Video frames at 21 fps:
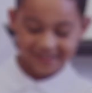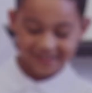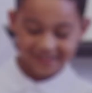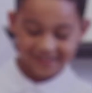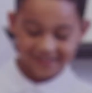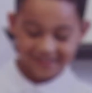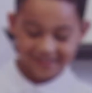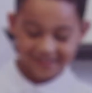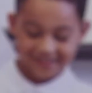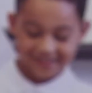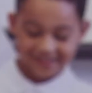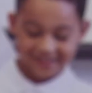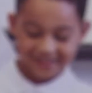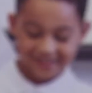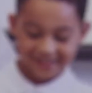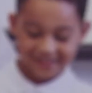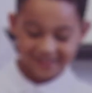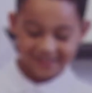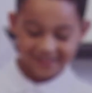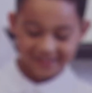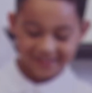
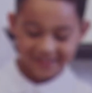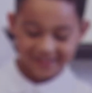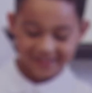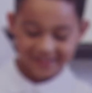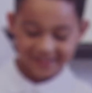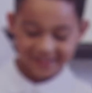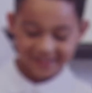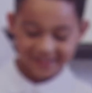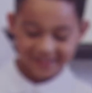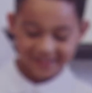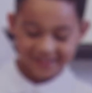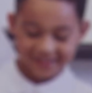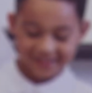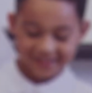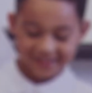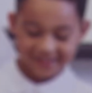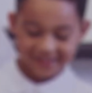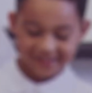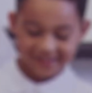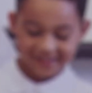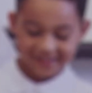
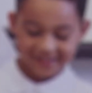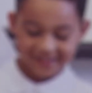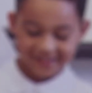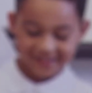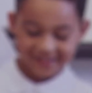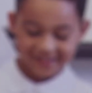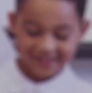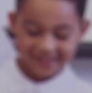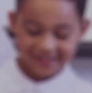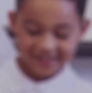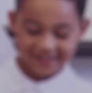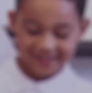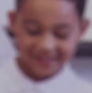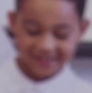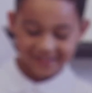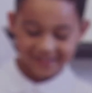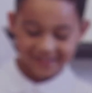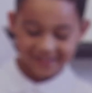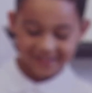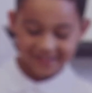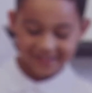
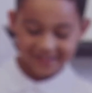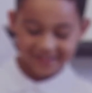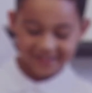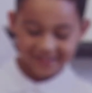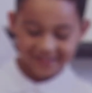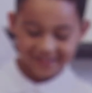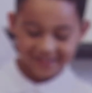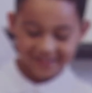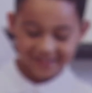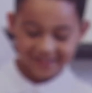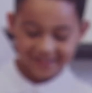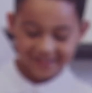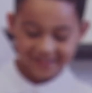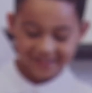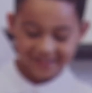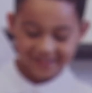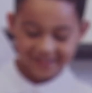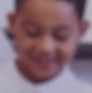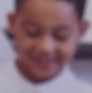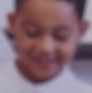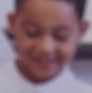
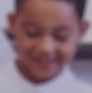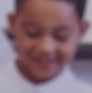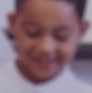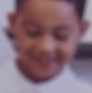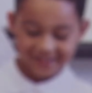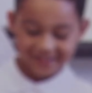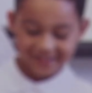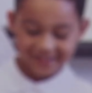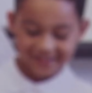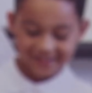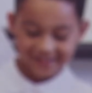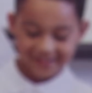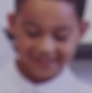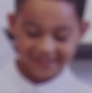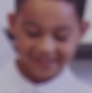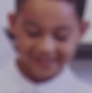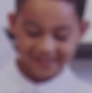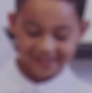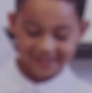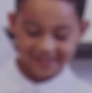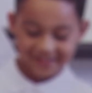
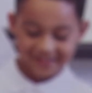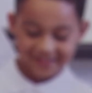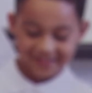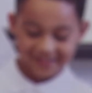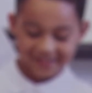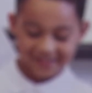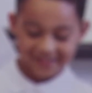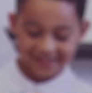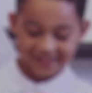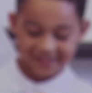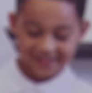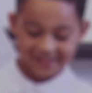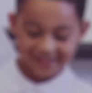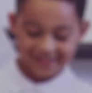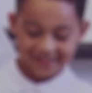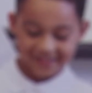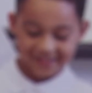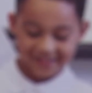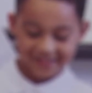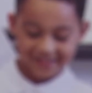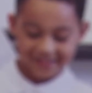
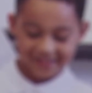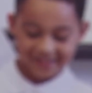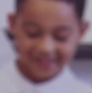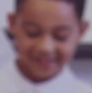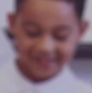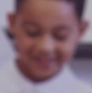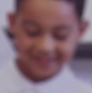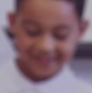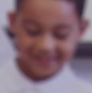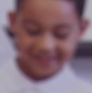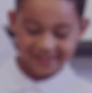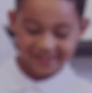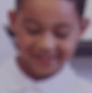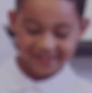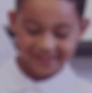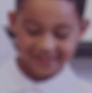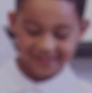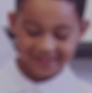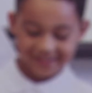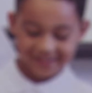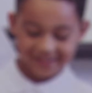
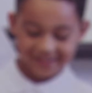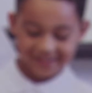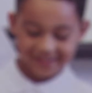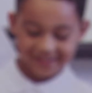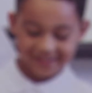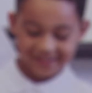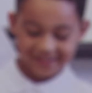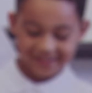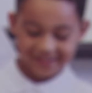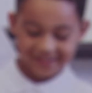This person isn't speaking.